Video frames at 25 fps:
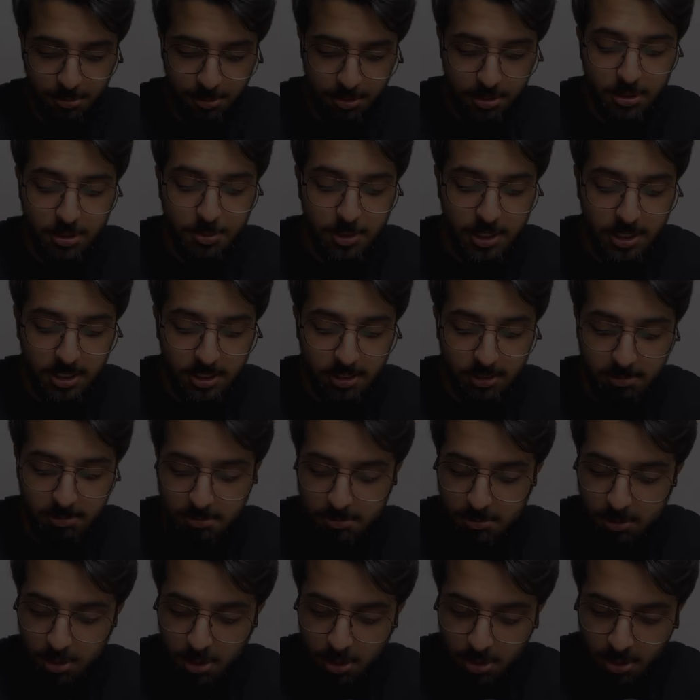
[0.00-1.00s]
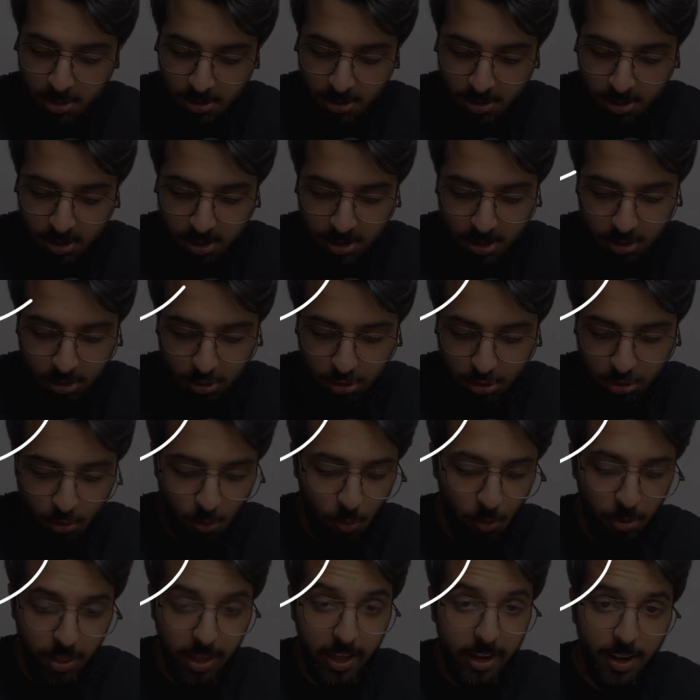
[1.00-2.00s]
so we can
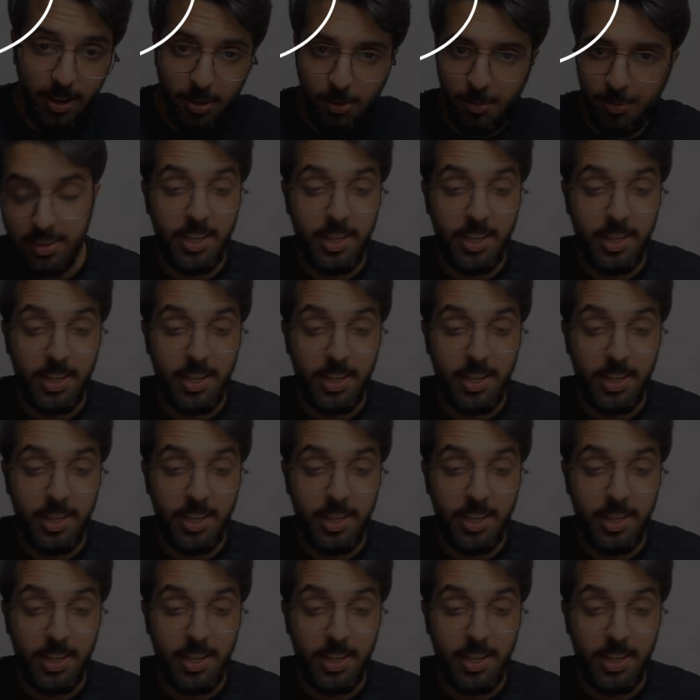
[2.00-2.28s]
draw that out.